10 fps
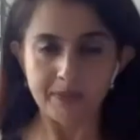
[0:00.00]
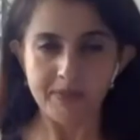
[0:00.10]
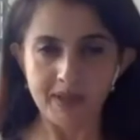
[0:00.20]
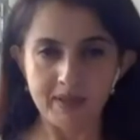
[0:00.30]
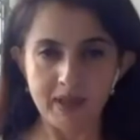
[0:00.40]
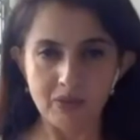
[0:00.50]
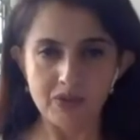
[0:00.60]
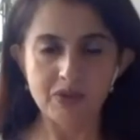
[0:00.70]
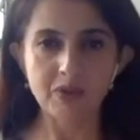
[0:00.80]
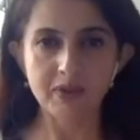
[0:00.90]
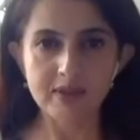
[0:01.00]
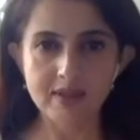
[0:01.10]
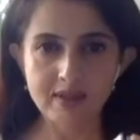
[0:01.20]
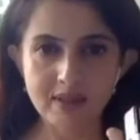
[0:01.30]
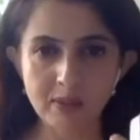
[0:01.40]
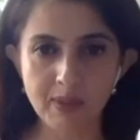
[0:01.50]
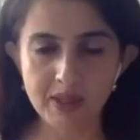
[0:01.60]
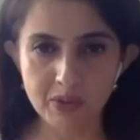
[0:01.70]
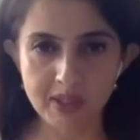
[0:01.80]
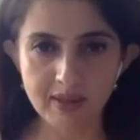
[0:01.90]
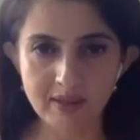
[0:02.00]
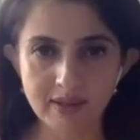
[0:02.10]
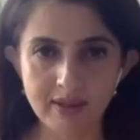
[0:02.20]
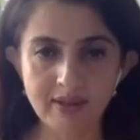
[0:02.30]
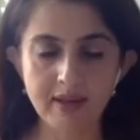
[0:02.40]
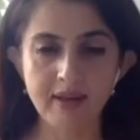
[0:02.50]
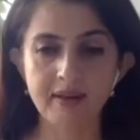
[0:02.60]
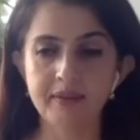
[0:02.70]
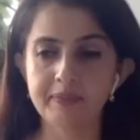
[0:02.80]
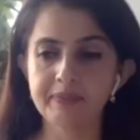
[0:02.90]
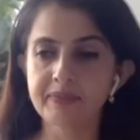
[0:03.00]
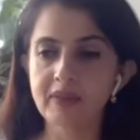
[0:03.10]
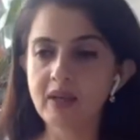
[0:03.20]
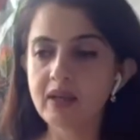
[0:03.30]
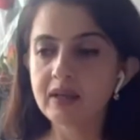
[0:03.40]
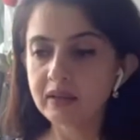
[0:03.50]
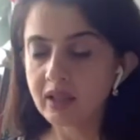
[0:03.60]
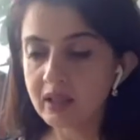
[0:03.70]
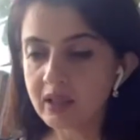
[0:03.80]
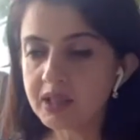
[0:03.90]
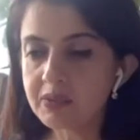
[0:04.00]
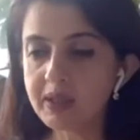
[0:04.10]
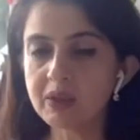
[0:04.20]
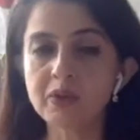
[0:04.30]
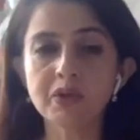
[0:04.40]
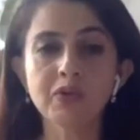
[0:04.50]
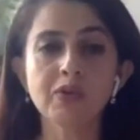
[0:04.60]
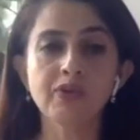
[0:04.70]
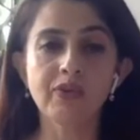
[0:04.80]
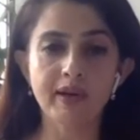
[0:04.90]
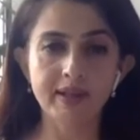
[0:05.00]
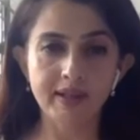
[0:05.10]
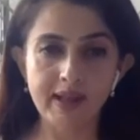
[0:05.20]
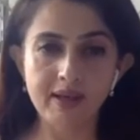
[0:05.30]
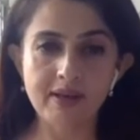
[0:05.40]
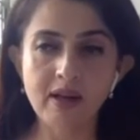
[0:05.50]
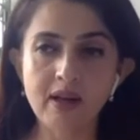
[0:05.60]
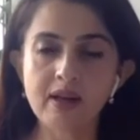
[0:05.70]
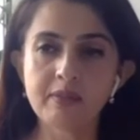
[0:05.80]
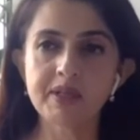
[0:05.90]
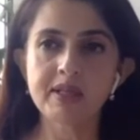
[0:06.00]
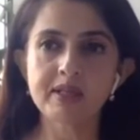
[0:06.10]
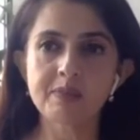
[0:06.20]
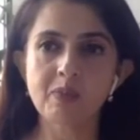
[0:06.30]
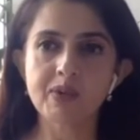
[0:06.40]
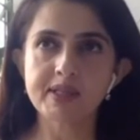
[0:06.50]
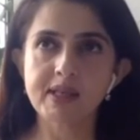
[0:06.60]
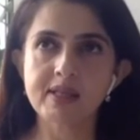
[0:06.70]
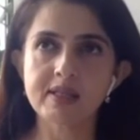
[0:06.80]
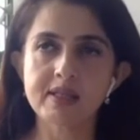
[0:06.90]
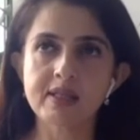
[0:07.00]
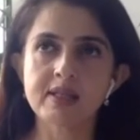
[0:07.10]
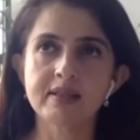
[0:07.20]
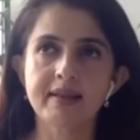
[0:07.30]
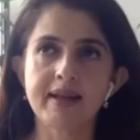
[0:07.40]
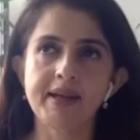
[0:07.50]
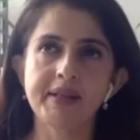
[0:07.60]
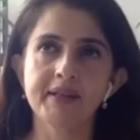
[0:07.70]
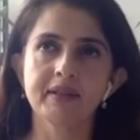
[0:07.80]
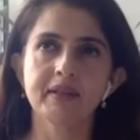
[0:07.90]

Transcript: breathe out. So this is the way to take the inhaler. Third, we could do for again predisposed cases like